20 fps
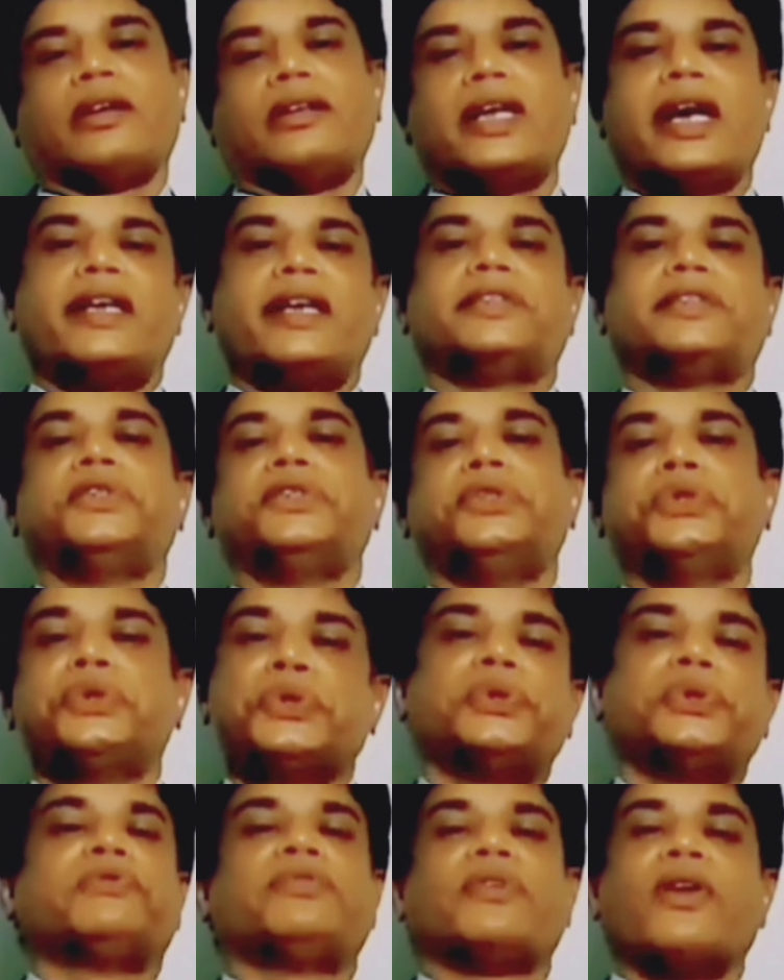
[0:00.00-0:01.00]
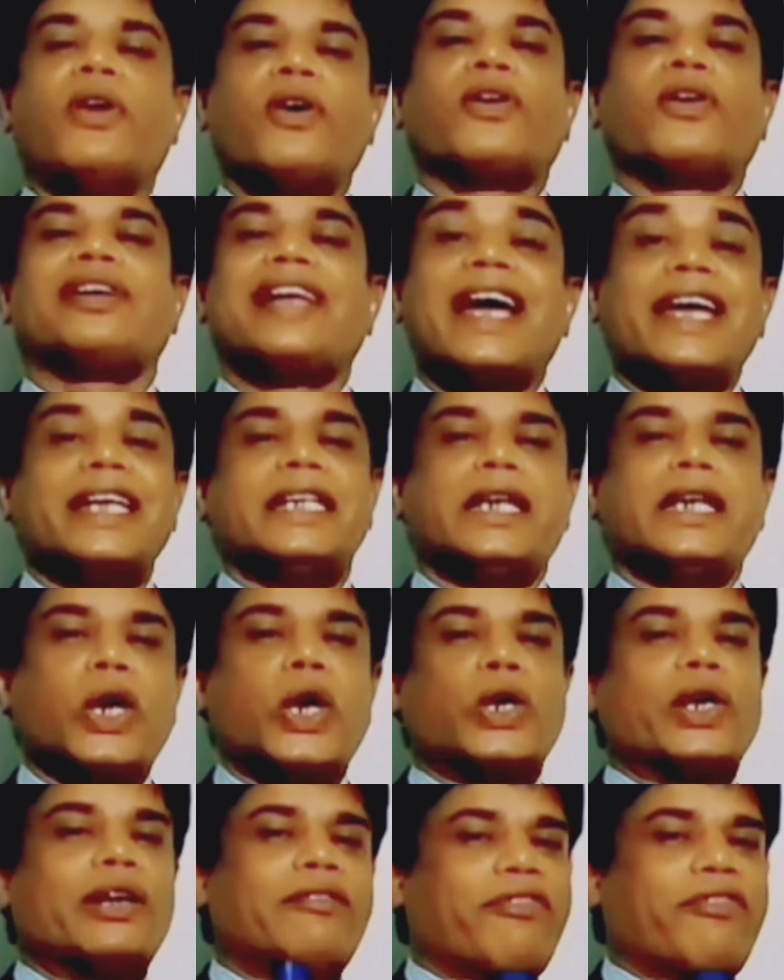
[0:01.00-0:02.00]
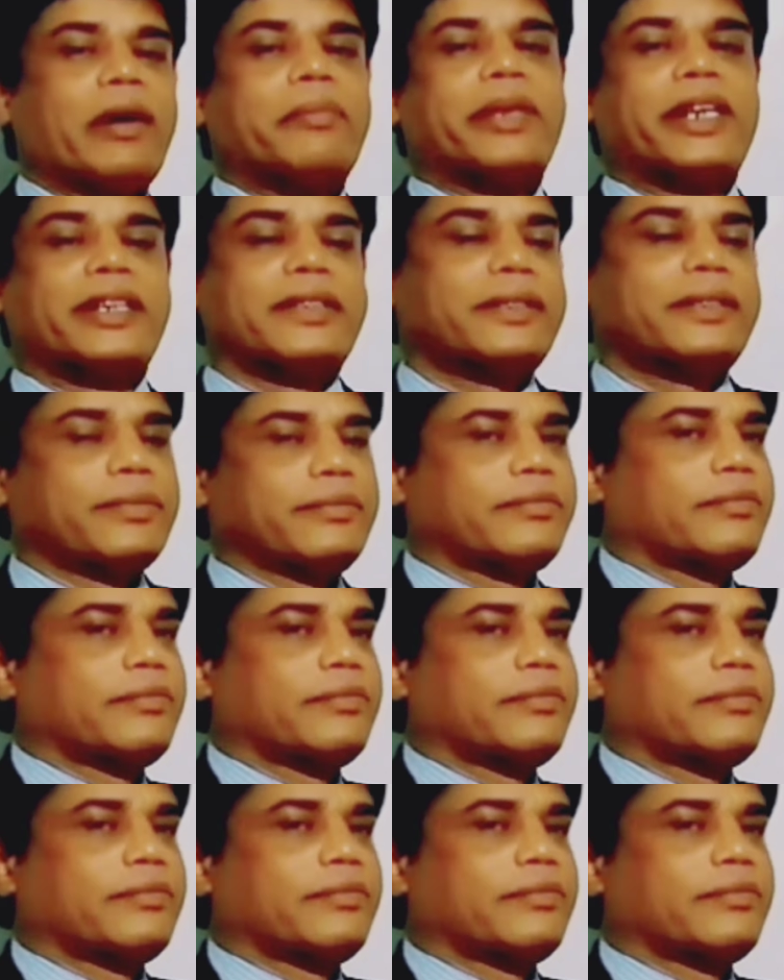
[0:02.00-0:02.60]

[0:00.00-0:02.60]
dye is used for dyeing cotton fabric.